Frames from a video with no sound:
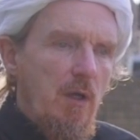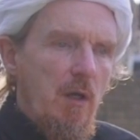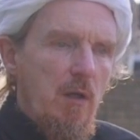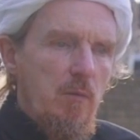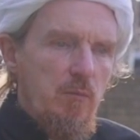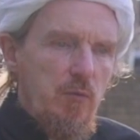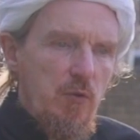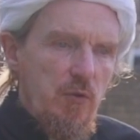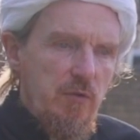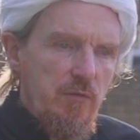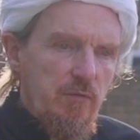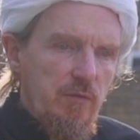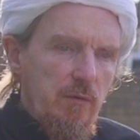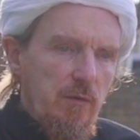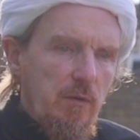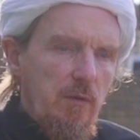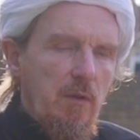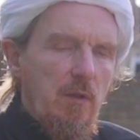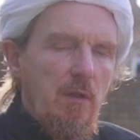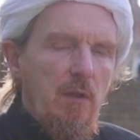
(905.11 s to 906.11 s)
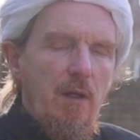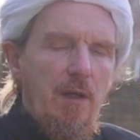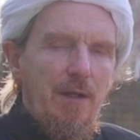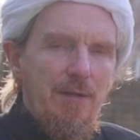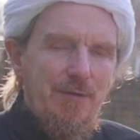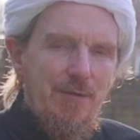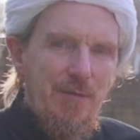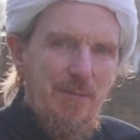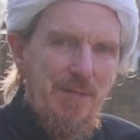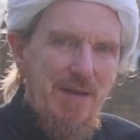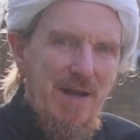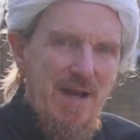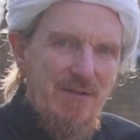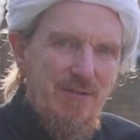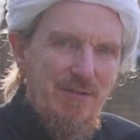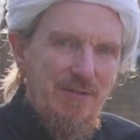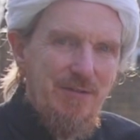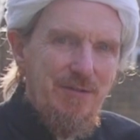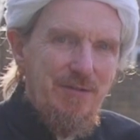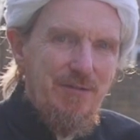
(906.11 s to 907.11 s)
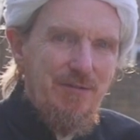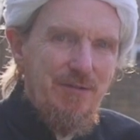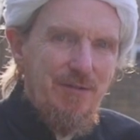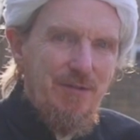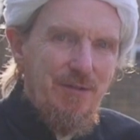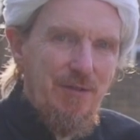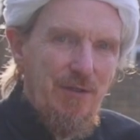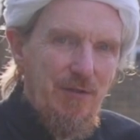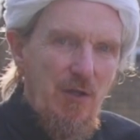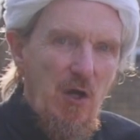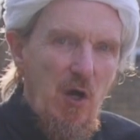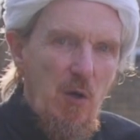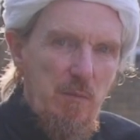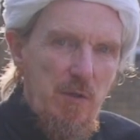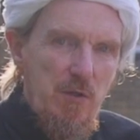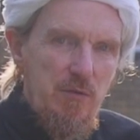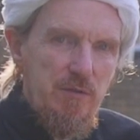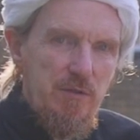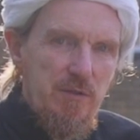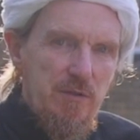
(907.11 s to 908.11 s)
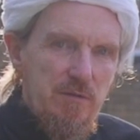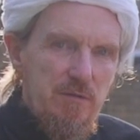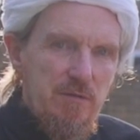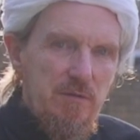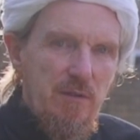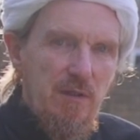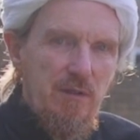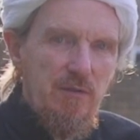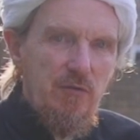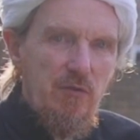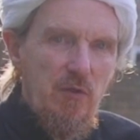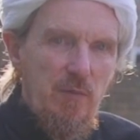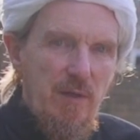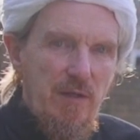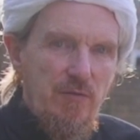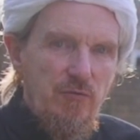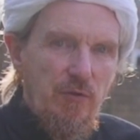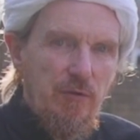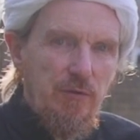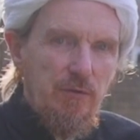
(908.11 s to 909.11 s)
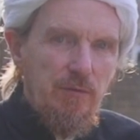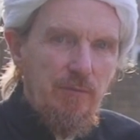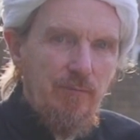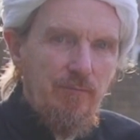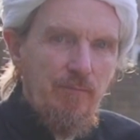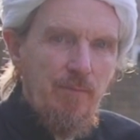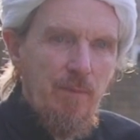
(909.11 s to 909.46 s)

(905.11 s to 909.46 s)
and beautiful and compassionate and harmonious and symmetrical,